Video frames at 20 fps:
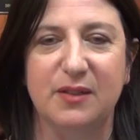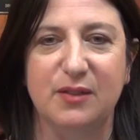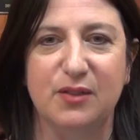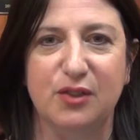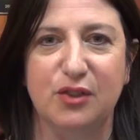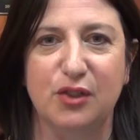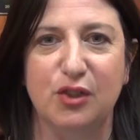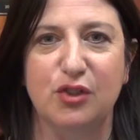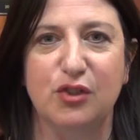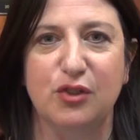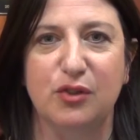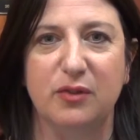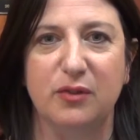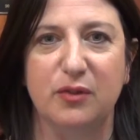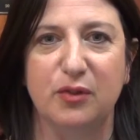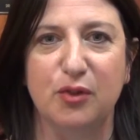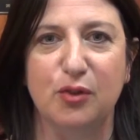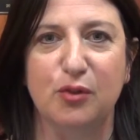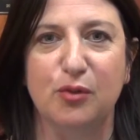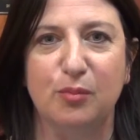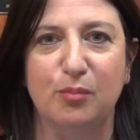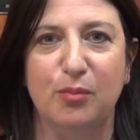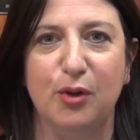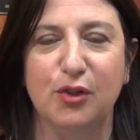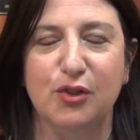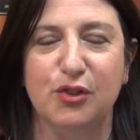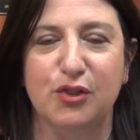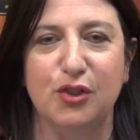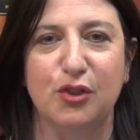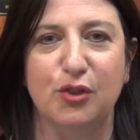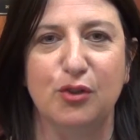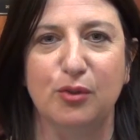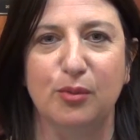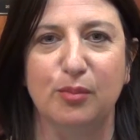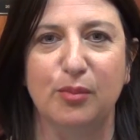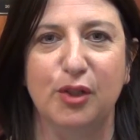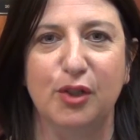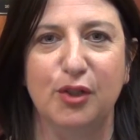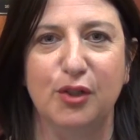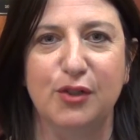search Google box you
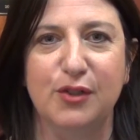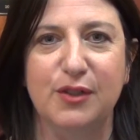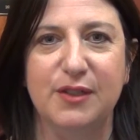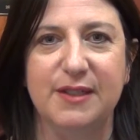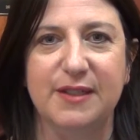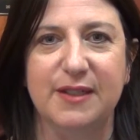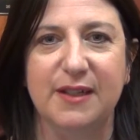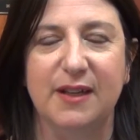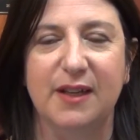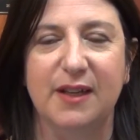normally use,